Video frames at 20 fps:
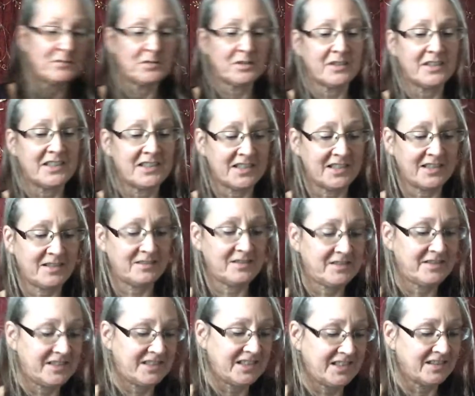Do I take them? Do
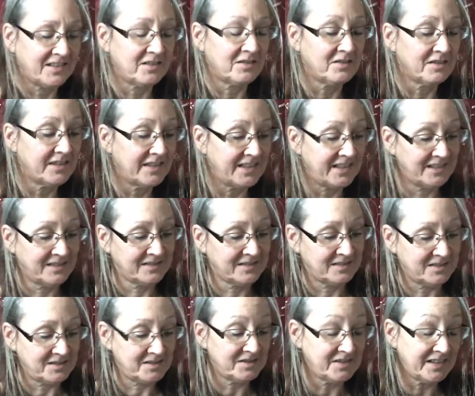I take them? Go on then.
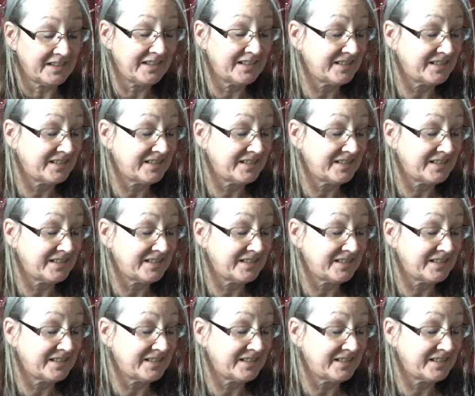Go on.